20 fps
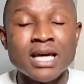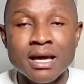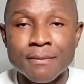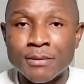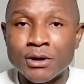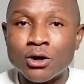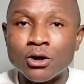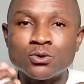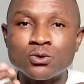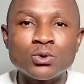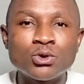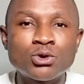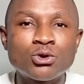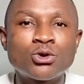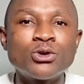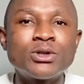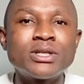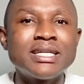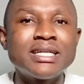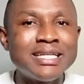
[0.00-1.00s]
Because we
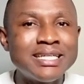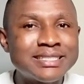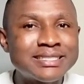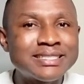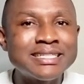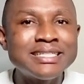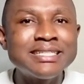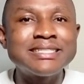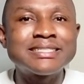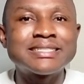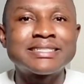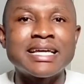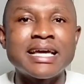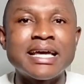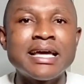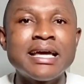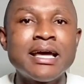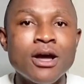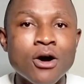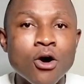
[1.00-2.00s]
could easily
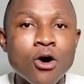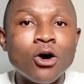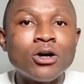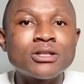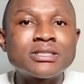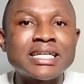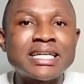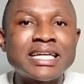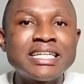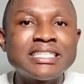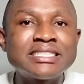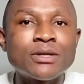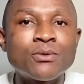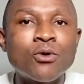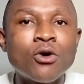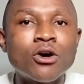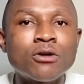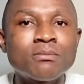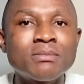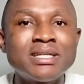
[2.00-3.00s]
say us against the
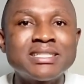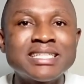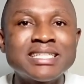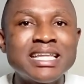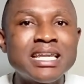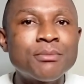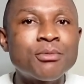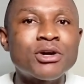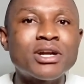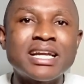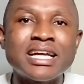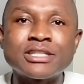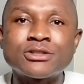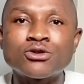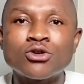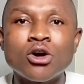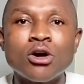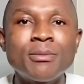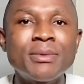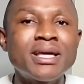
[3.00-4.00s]
world means anybody that is coming